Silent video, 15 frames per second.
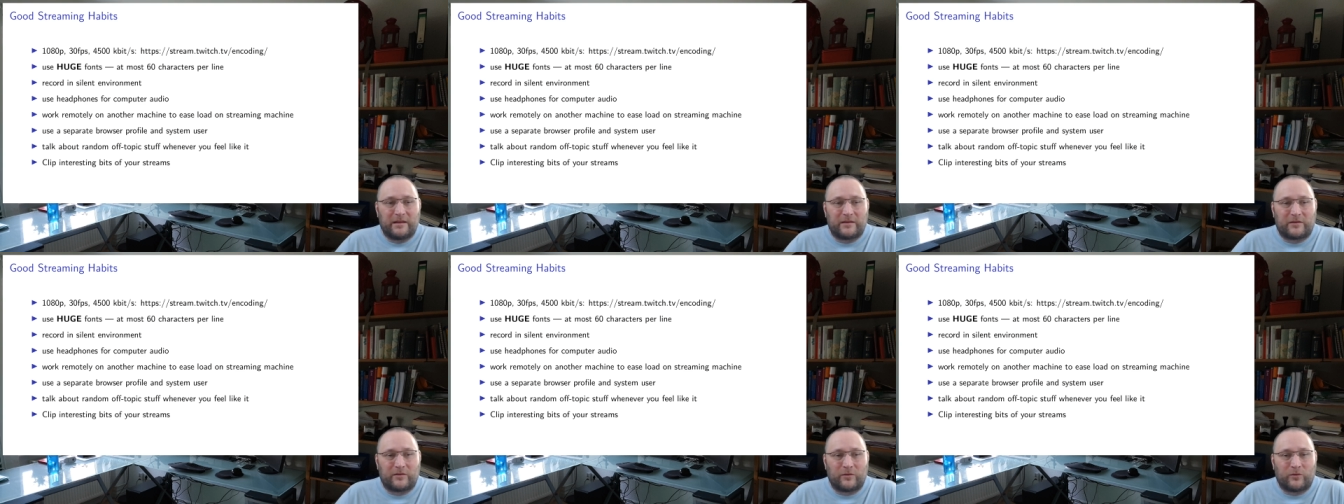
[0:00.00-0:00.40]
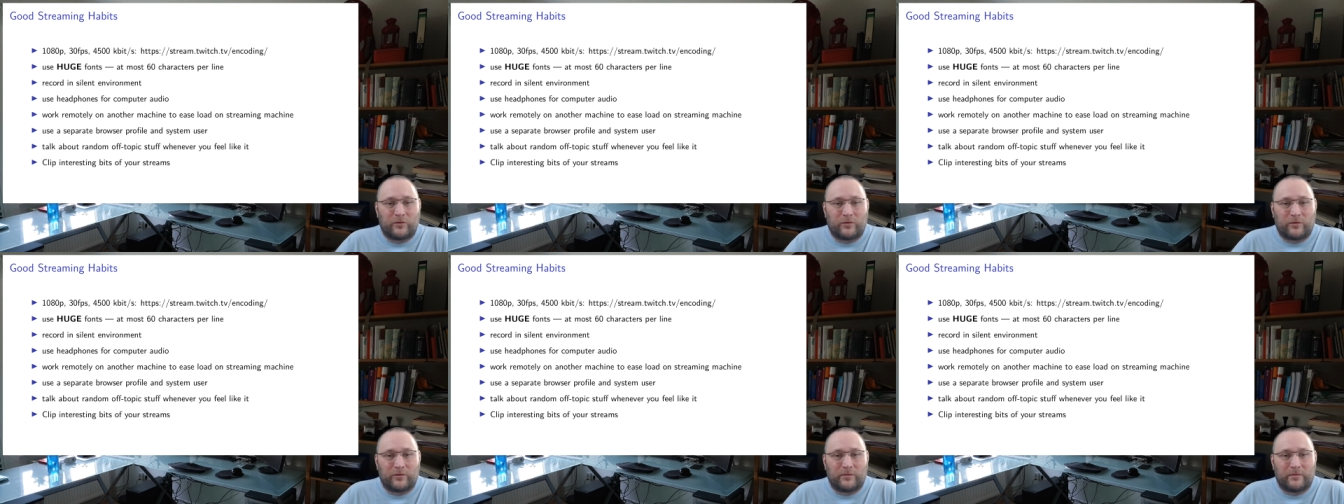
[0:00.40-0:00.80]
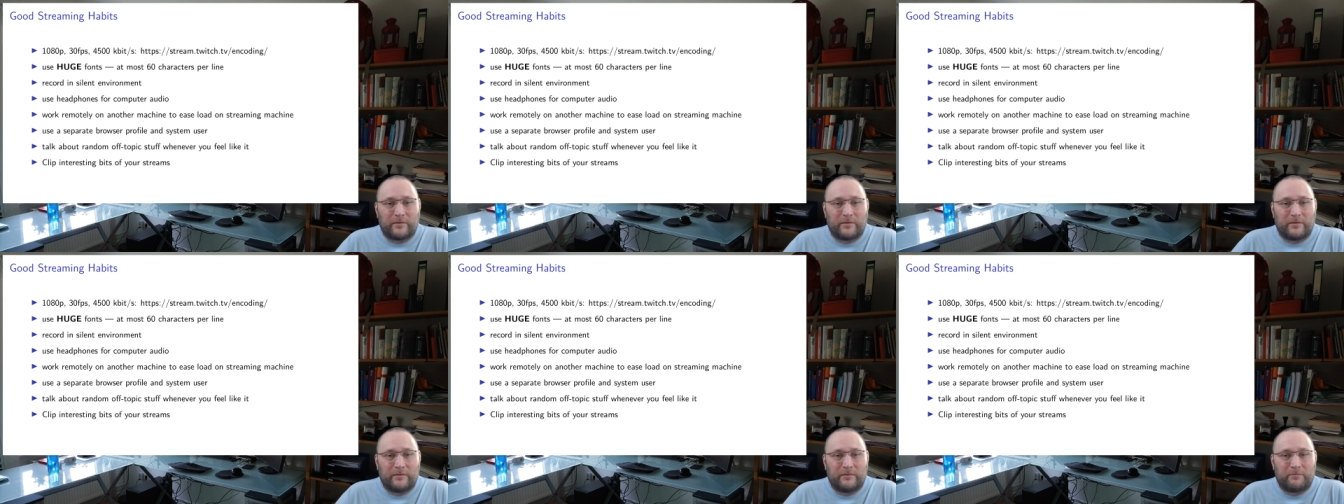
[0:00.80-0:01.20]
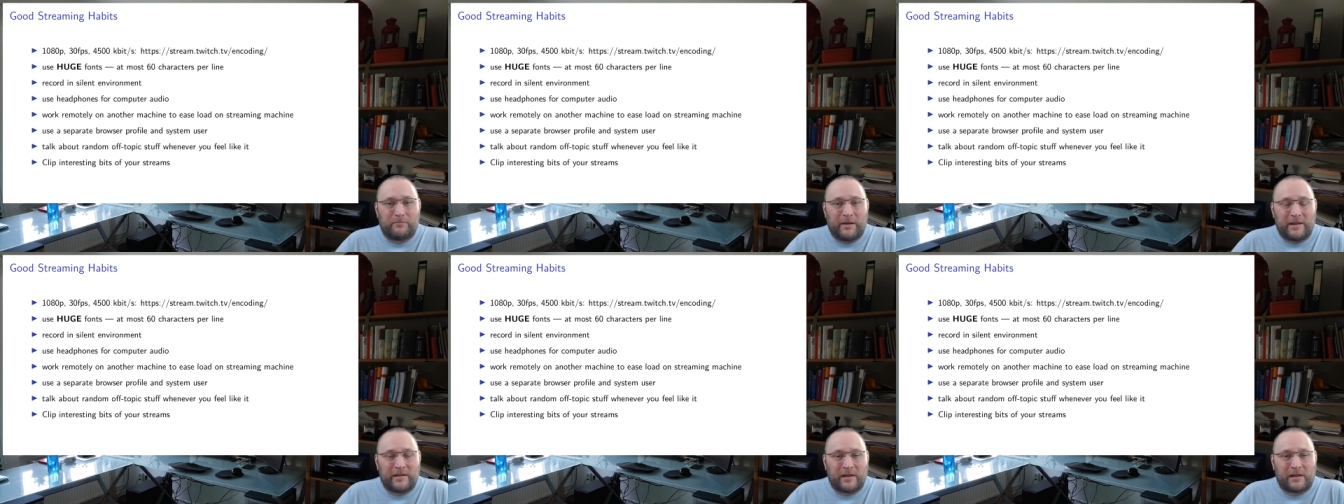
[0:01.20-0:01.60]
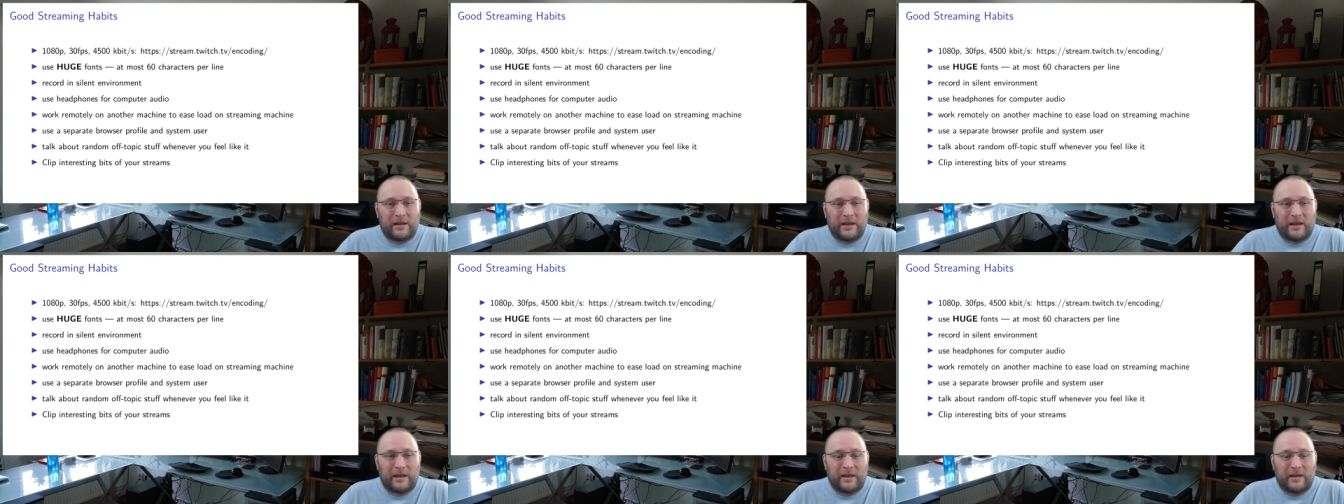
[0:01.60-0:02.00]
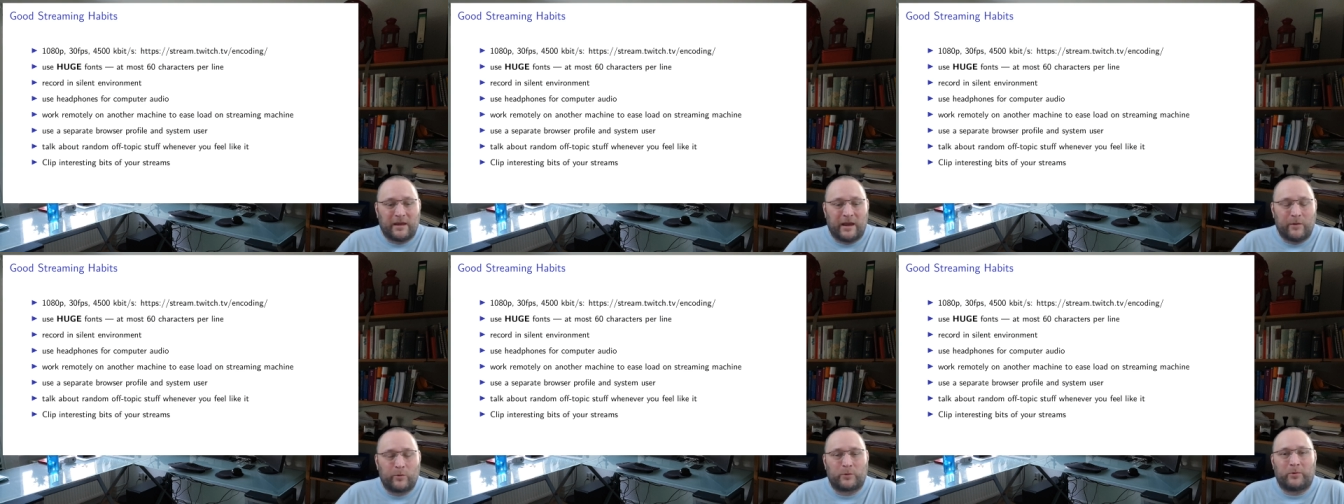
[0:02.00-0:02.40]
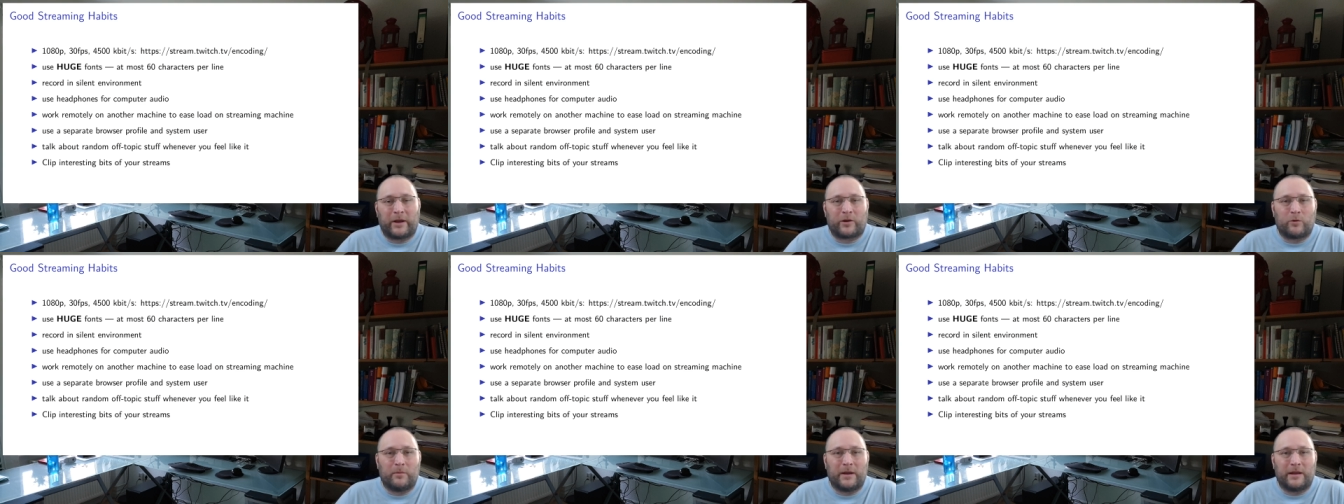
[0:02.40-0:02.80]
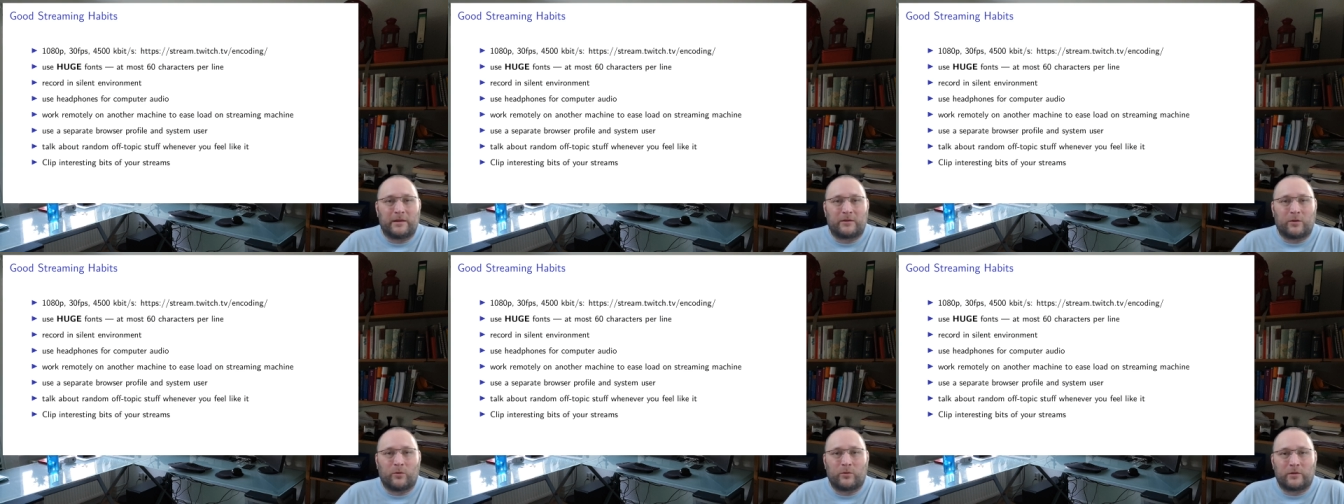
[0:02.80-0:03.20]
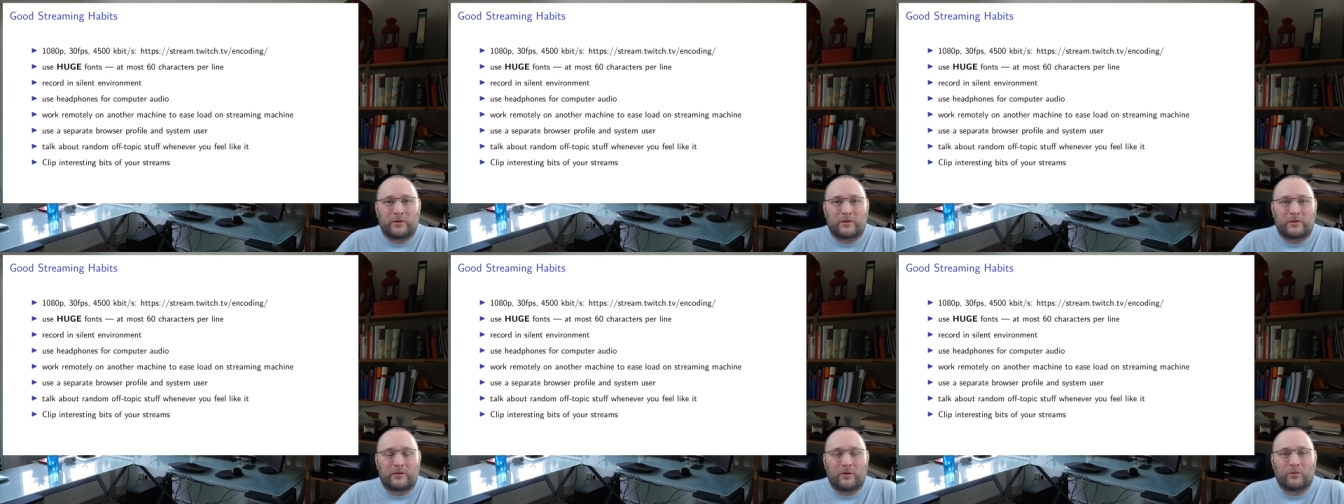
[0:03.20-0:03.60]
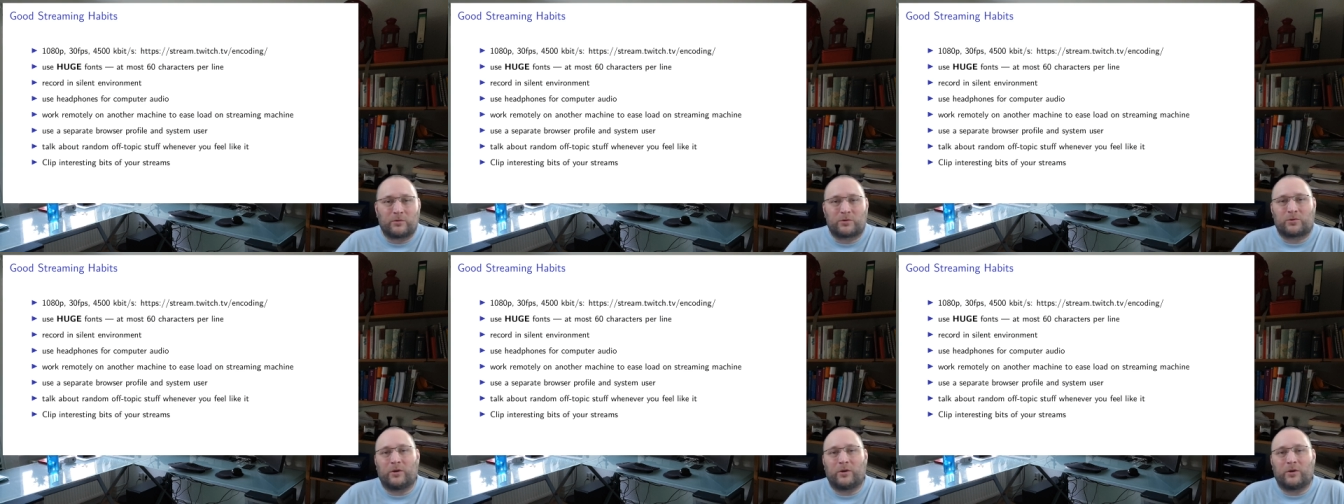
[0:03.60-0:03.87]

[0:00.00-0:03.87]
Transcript: to basically i would recommend don't don't